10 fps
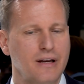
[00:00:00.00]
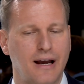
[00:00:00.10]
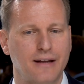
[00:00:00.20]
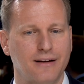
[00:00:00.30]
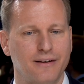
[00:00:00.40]

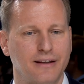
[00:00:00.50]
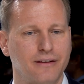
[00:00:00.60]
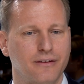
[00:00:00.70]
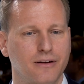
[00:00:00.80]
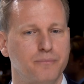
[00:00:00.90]
And I
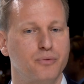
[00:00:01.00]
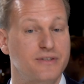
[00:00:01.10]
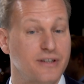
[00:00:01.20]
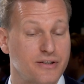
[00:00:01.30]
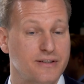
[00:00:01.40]
think the
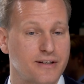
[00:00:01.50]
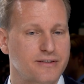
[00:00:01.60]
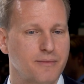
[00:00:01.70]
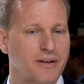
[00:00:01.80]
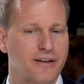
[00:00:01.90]
precision
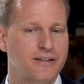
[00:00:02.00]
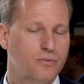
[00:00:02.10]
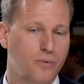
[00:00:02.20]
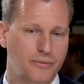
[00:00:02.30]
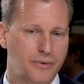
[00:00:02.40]
system, and this
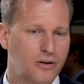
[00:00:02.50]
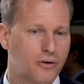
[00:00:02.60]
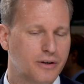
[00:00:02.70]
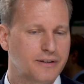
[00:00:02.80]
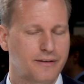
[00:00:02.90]
is what we
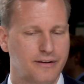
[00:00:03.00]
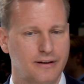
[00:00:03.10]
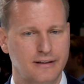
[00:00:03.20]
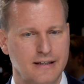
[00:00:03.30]
learned in the